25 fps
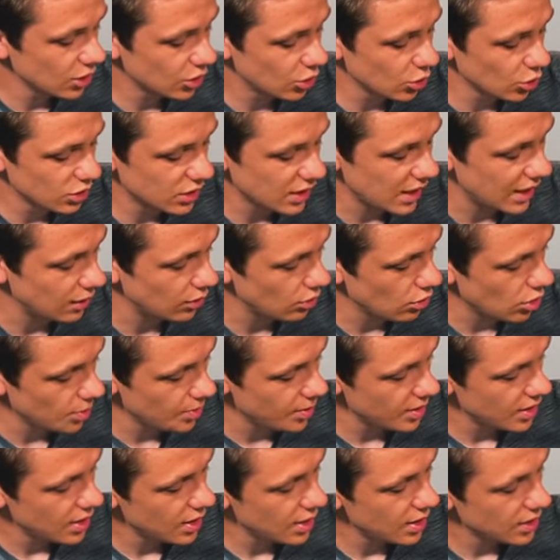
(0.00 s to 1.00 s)
does end
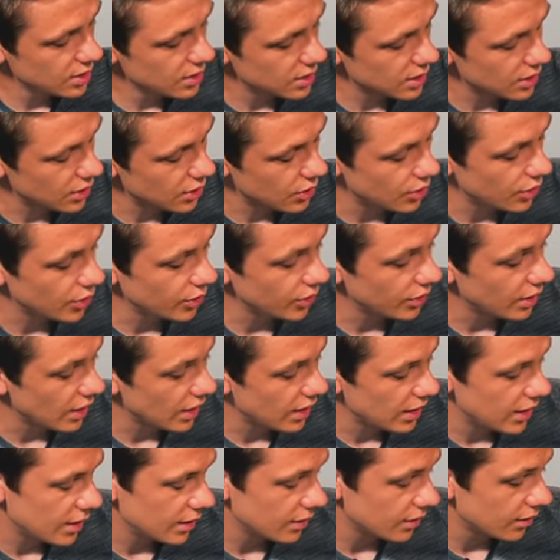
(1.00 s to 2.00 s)
up to
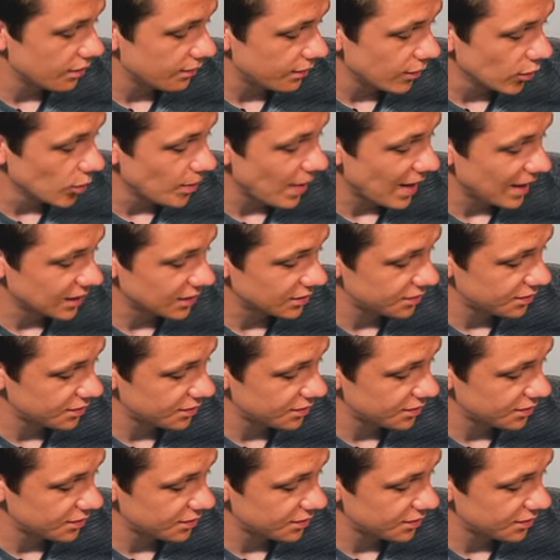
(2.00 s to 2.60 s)
the fullback's